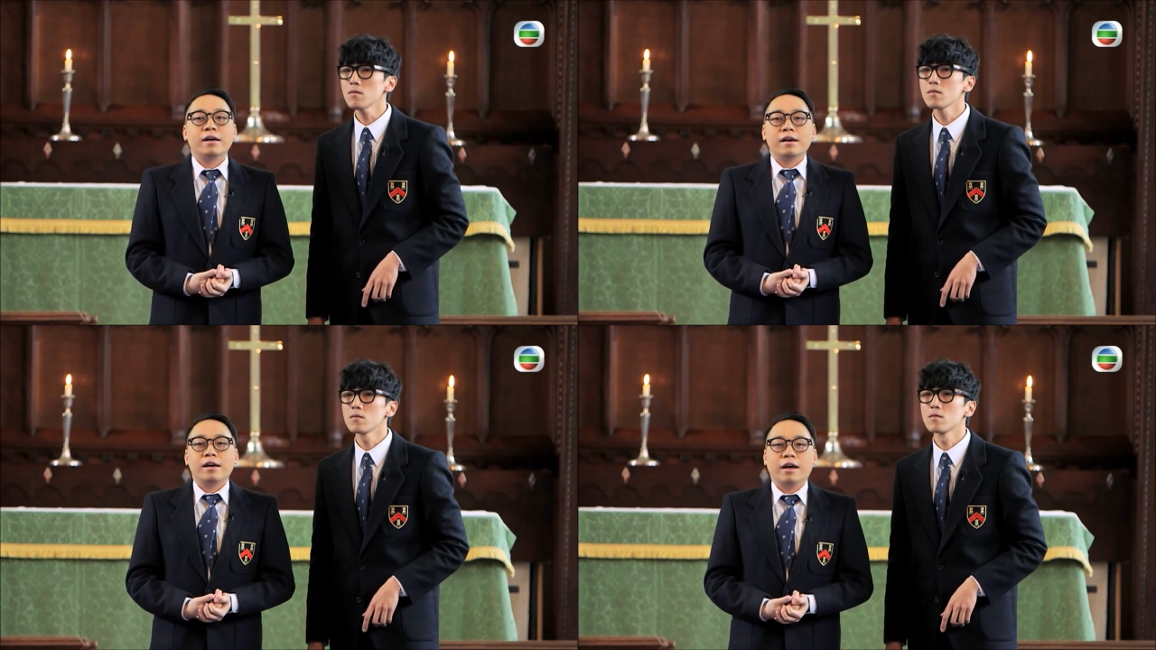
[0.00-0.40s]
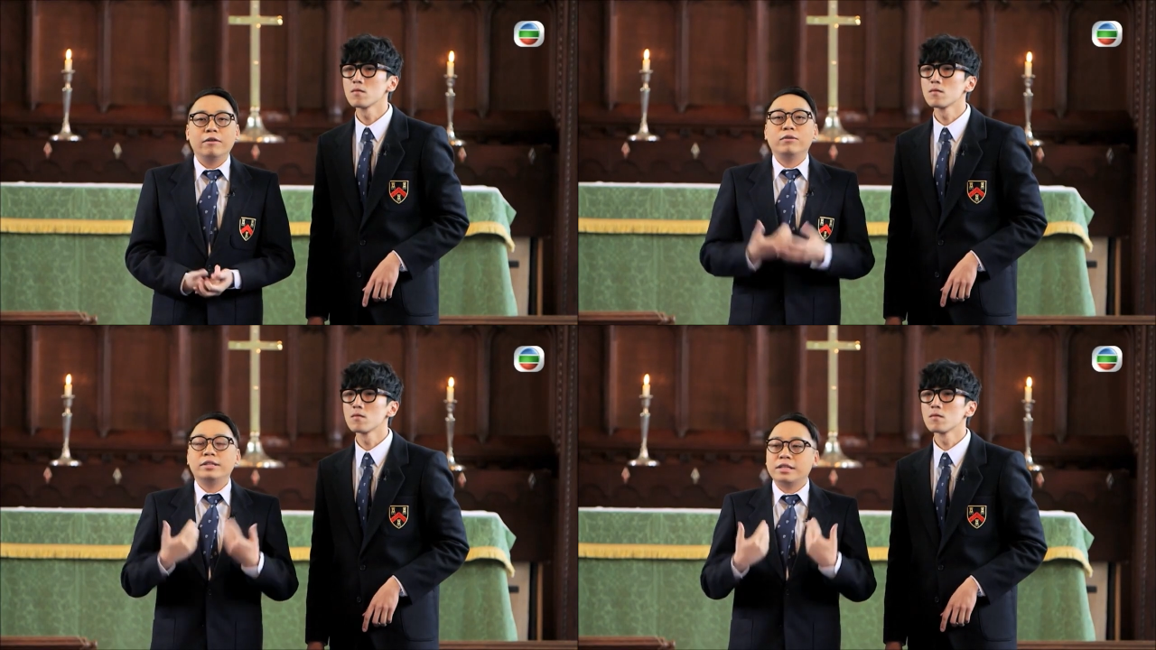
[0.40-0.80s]

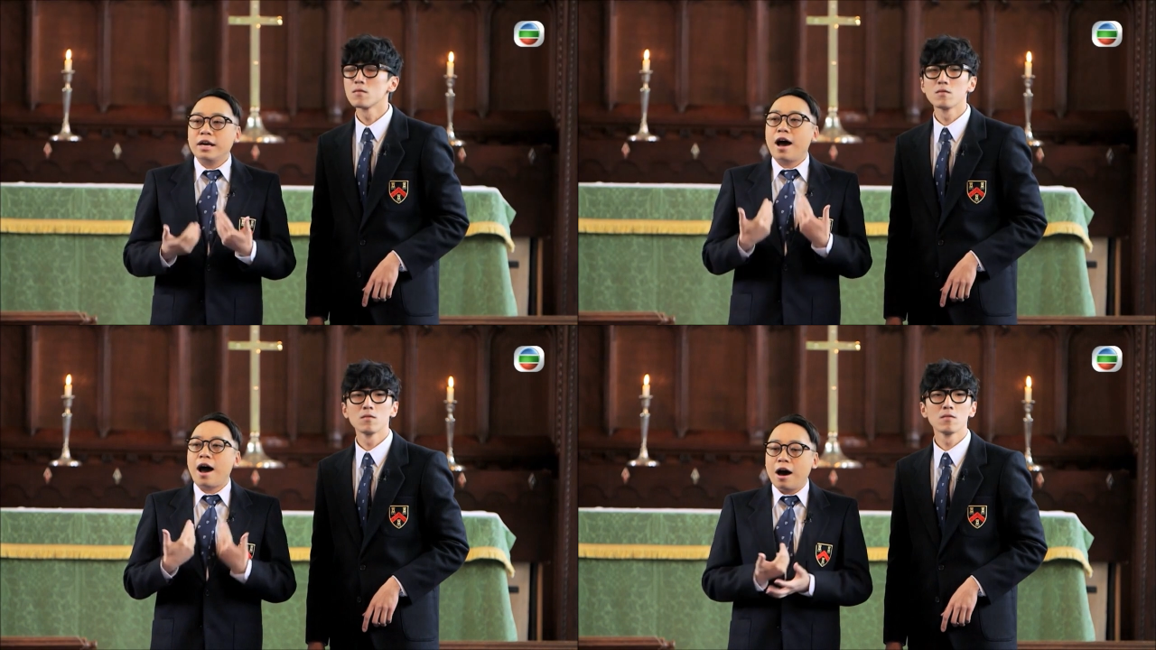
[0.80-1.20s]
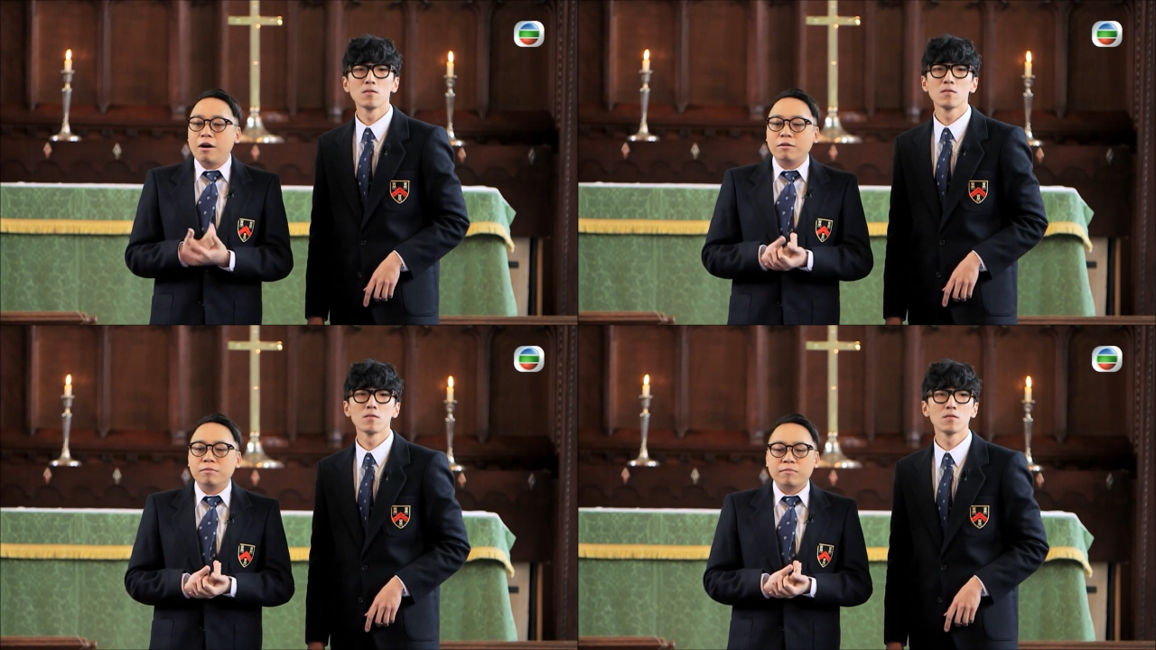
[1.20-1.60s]
Speaker 1: And we see
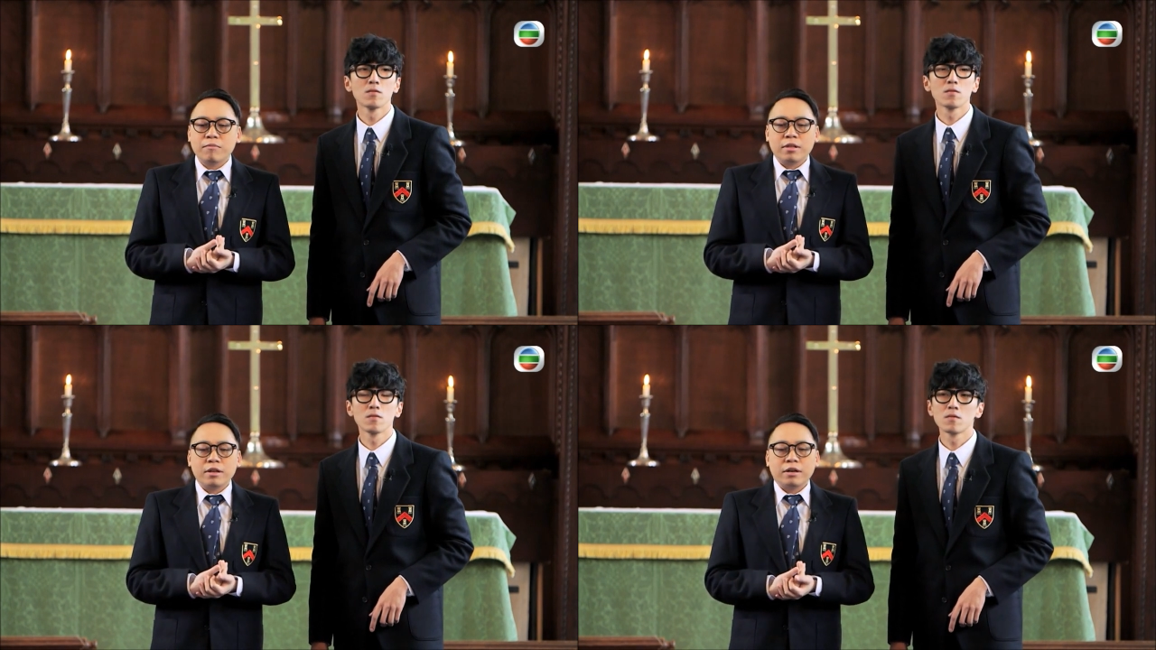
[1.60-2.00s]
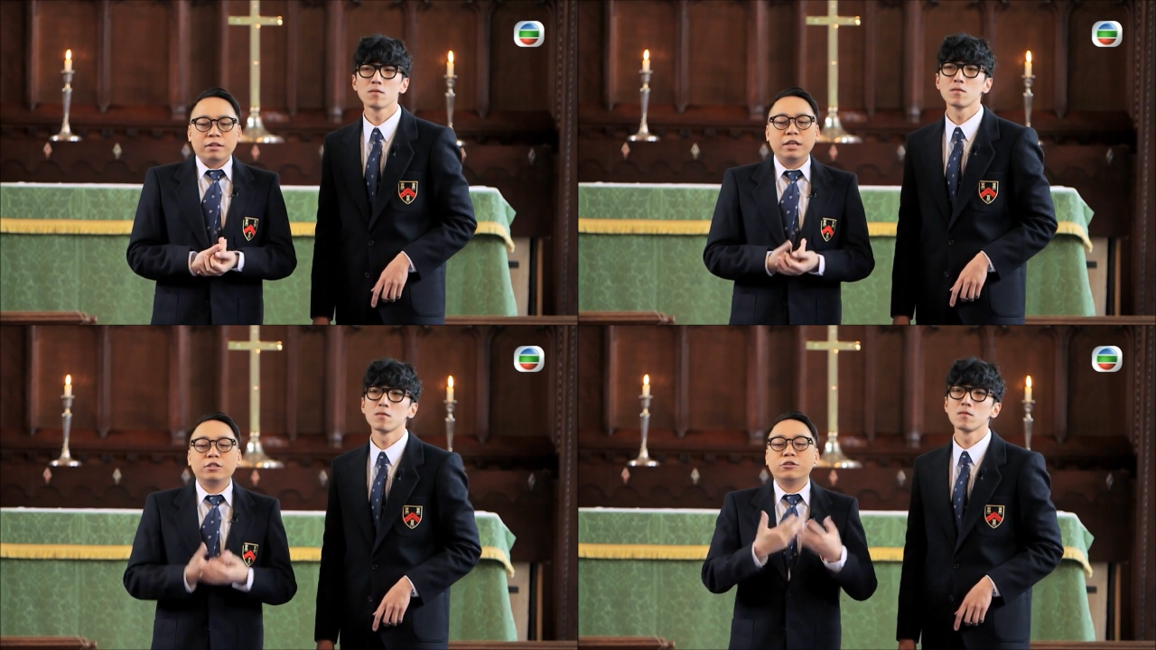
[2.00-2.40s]
how
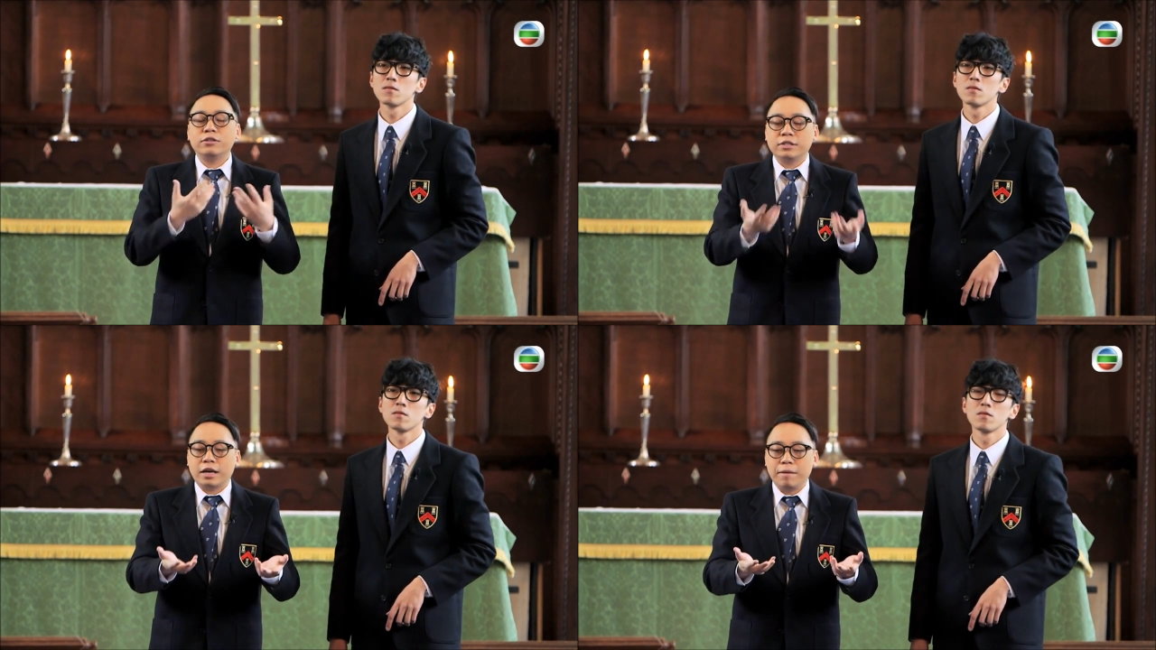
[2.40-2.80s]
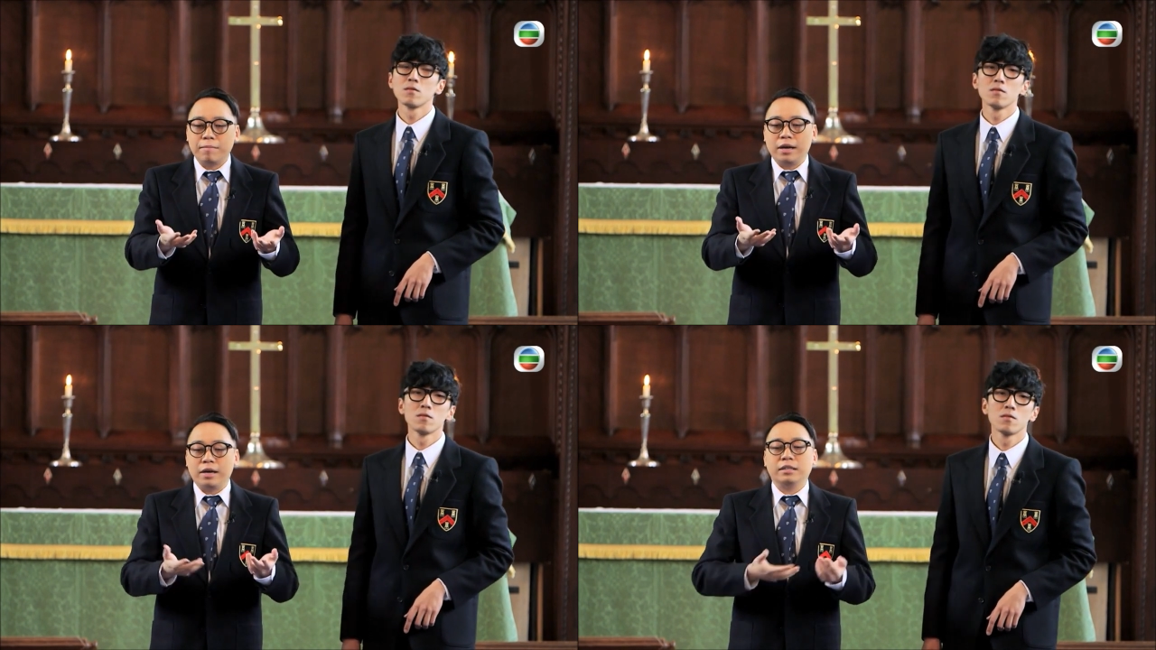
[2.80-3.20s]
teachers can
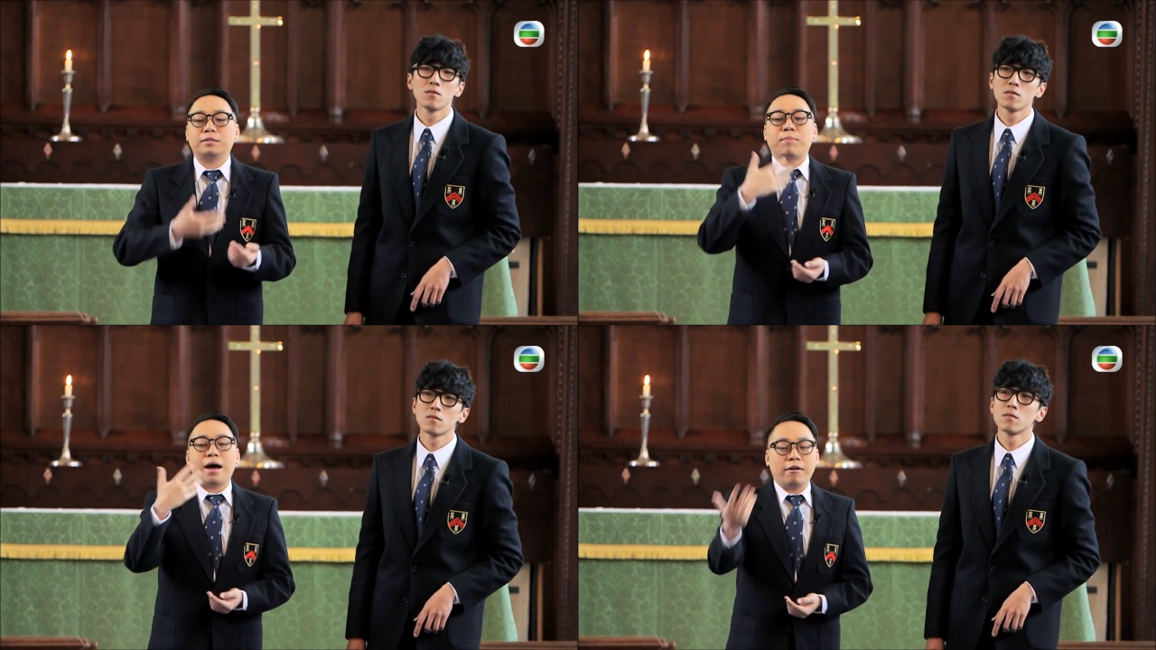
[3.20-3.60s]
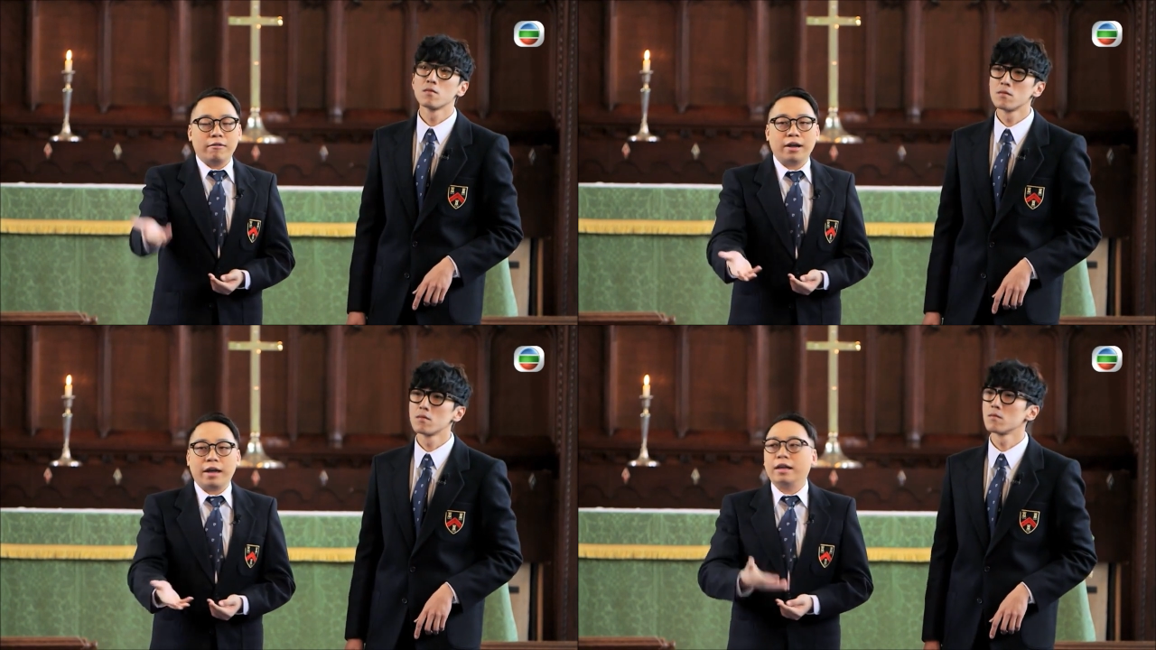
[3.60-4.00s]
be
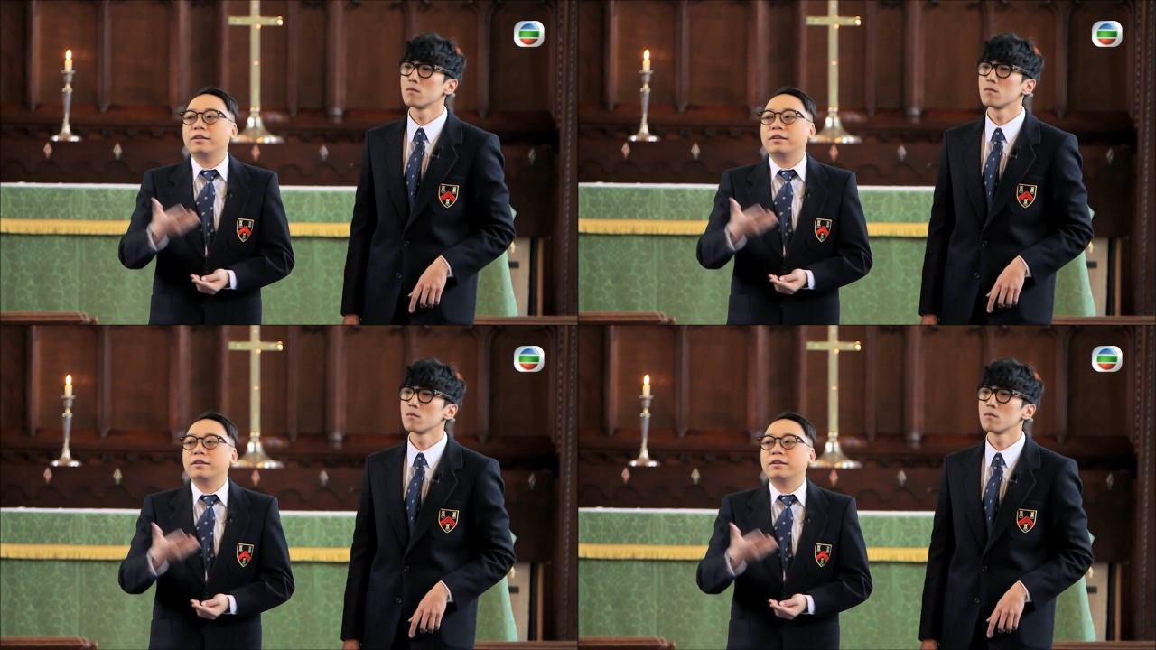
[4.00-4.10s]
inspiring and